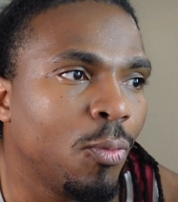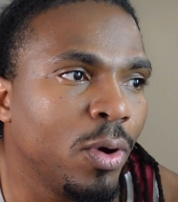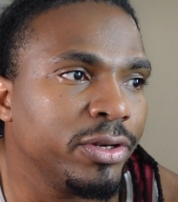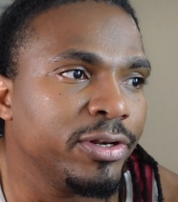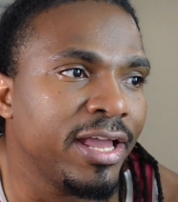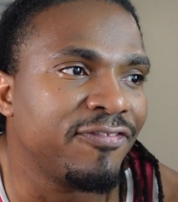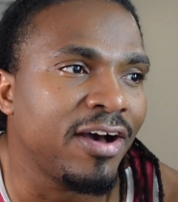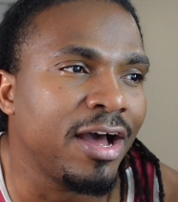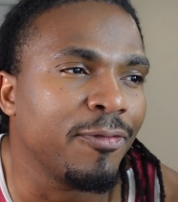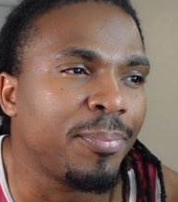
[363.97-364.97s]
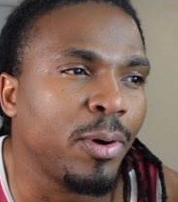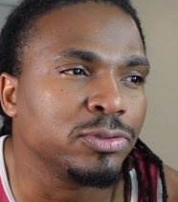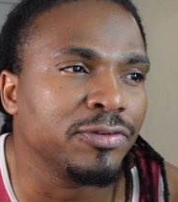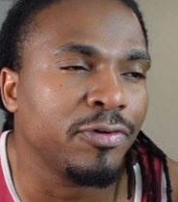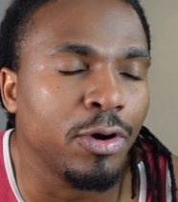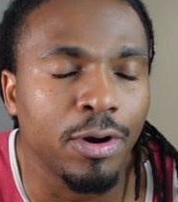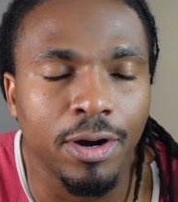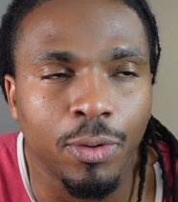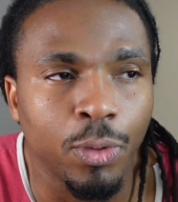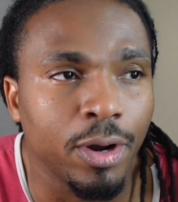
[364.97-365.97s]
What do they find repulsive or,
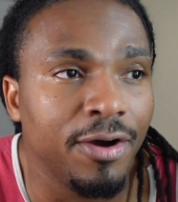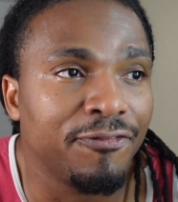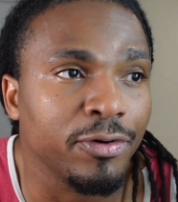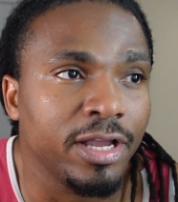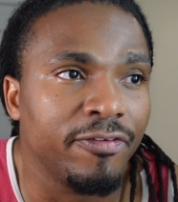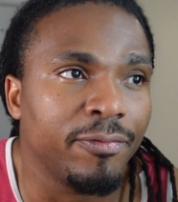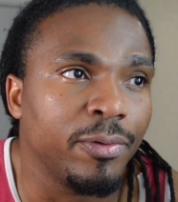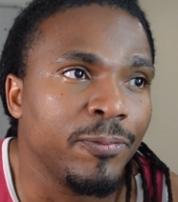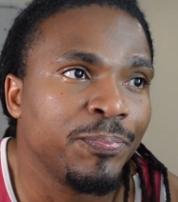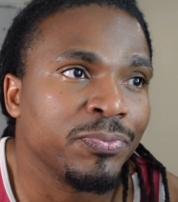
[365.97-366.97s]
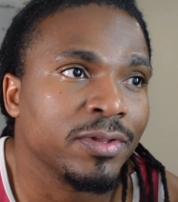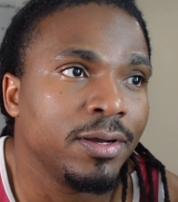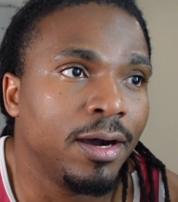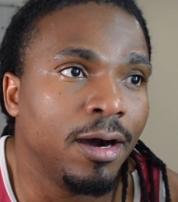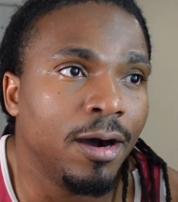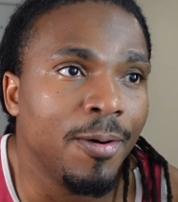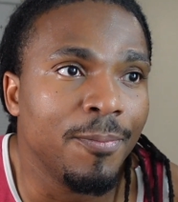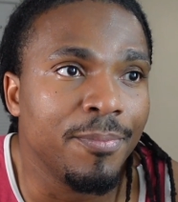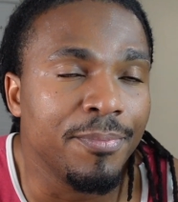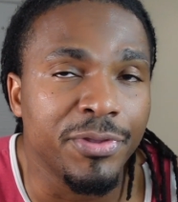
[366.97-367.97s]
or unforgivable?
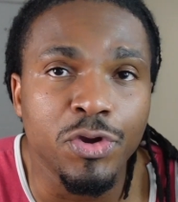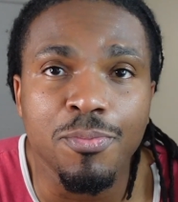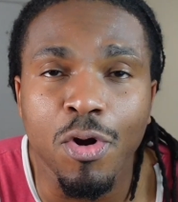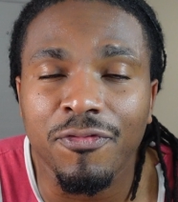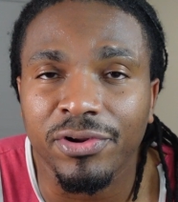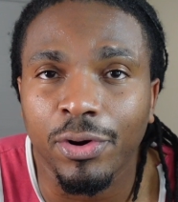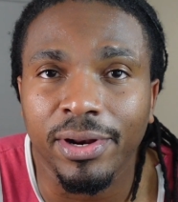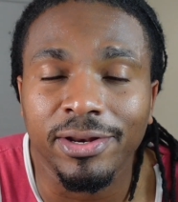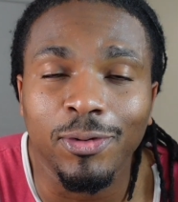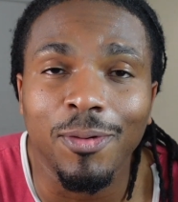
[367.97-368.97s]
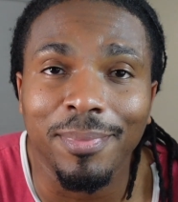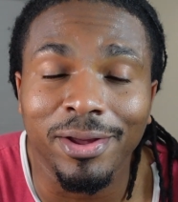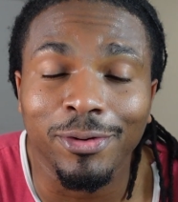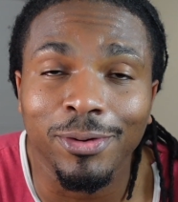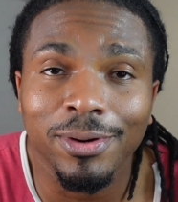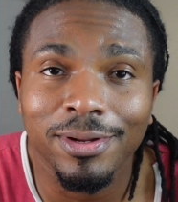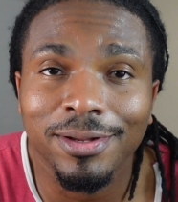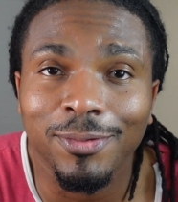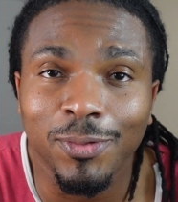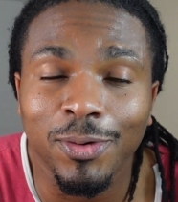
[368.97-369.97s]
Um, you moving on and doing better
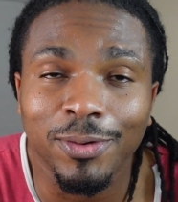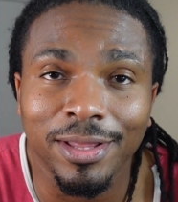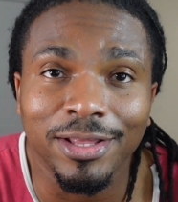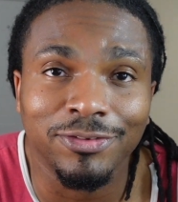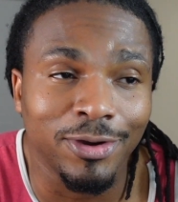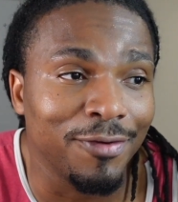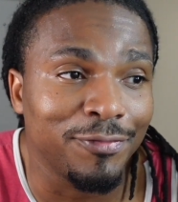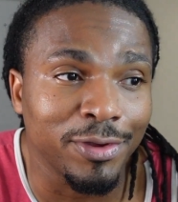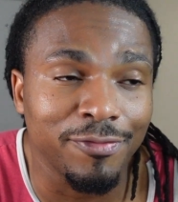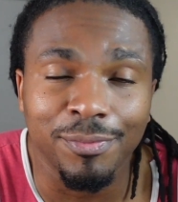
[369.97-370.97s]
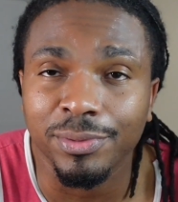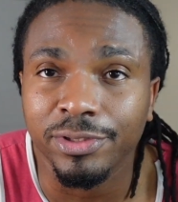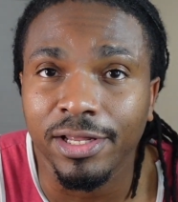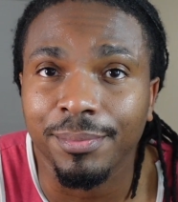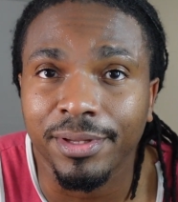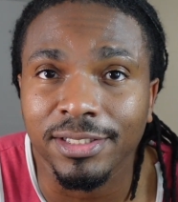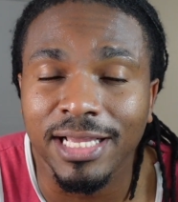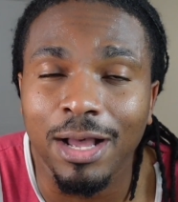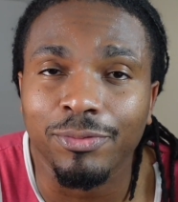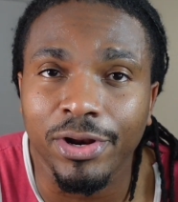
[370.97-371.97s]
well, it's unforgivable to them because
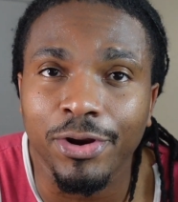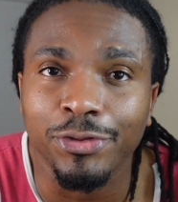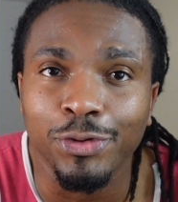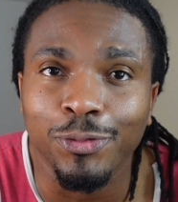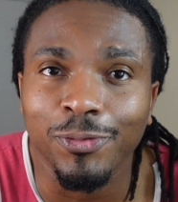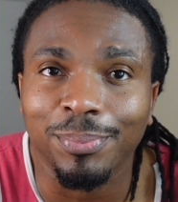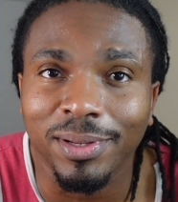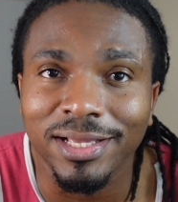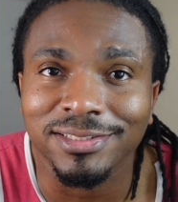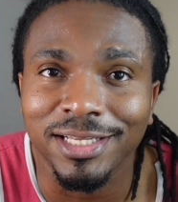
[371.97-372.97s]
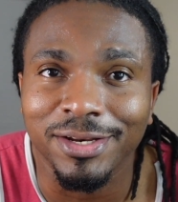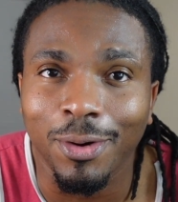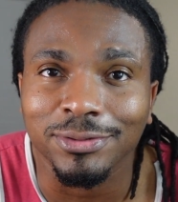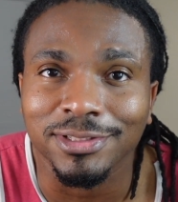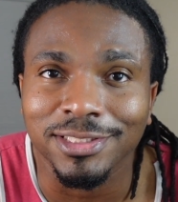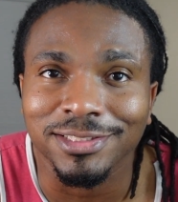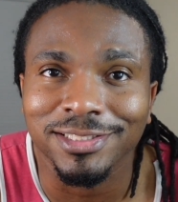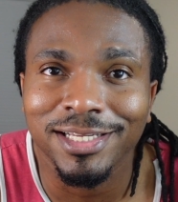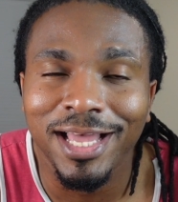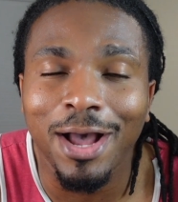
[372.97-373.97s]
how dare you replace a
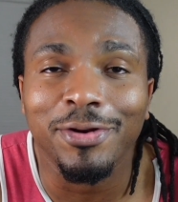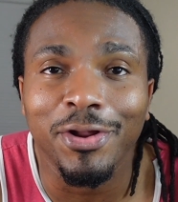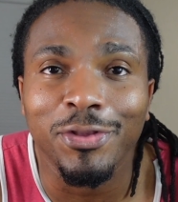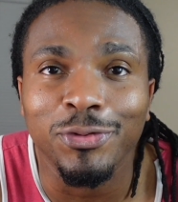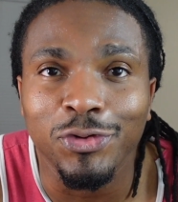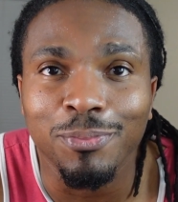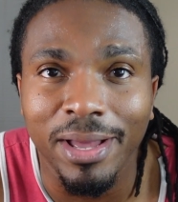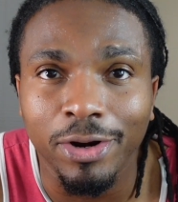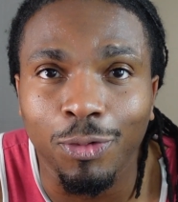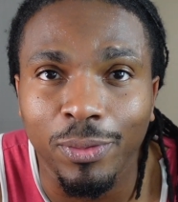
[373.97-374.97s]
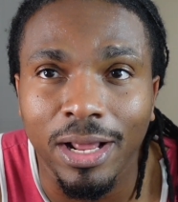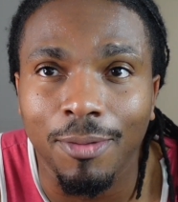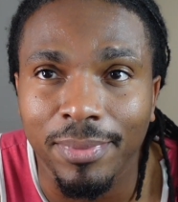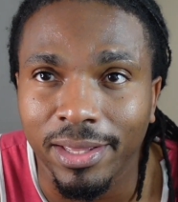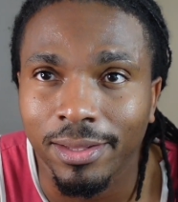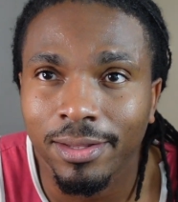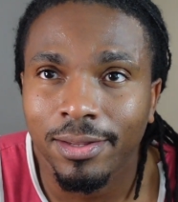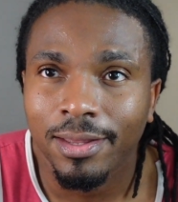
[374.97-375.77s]
narcissist? How dare you do better without me?